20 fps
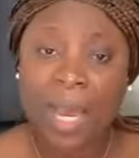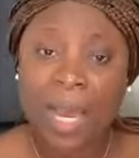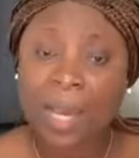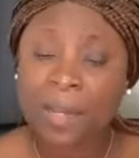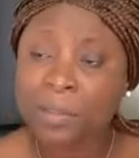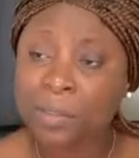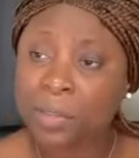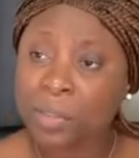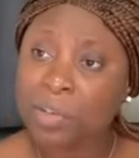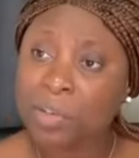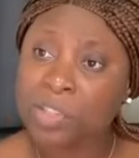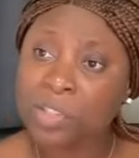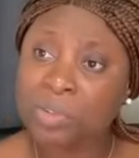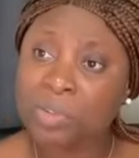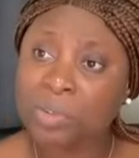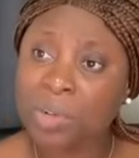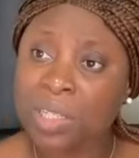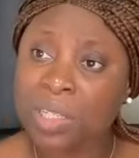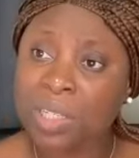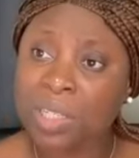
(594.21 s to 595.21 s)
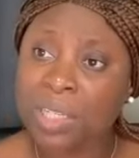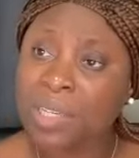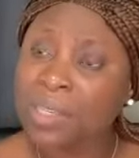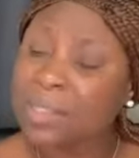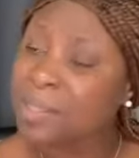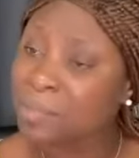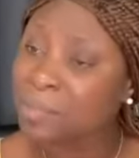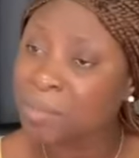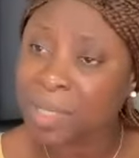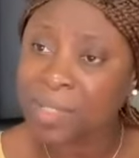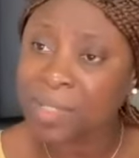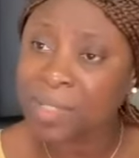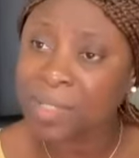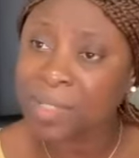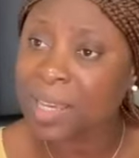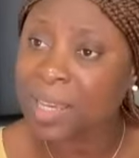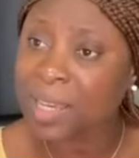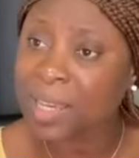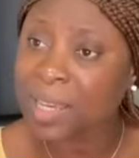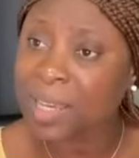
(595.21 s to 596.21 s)
And those training is
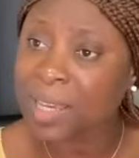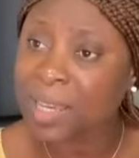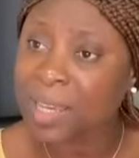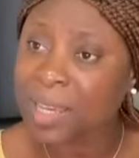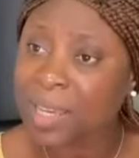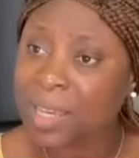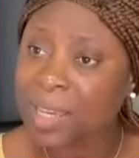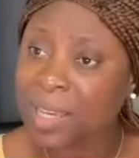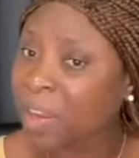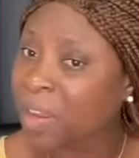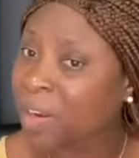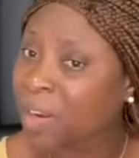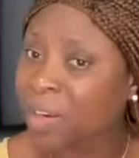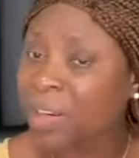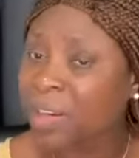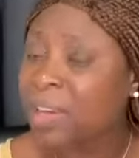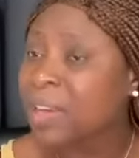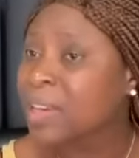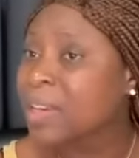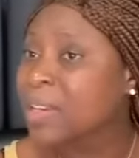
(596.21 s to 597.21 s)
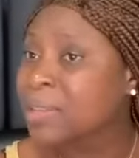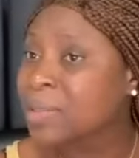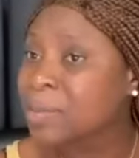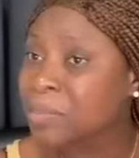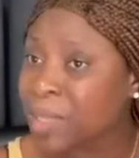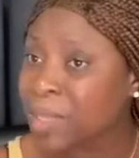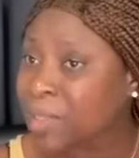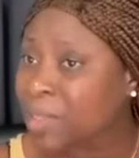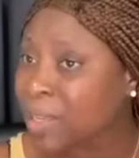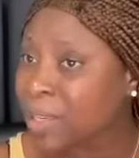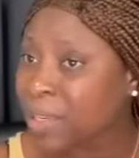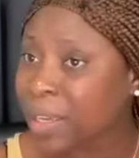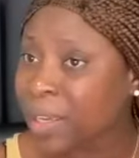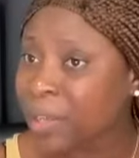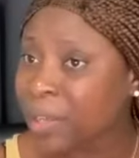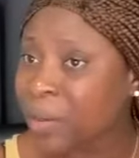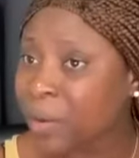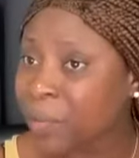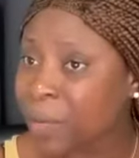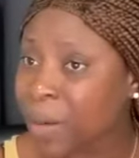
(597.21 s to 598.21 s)
missing in your cover letter. It's missing
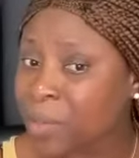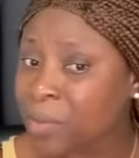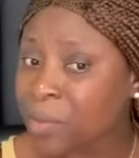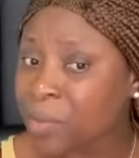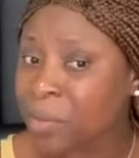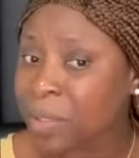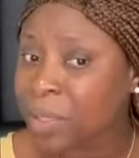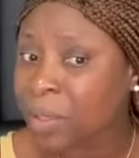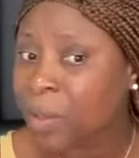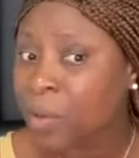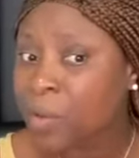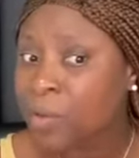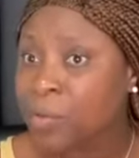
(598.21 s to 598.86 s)
in your resume.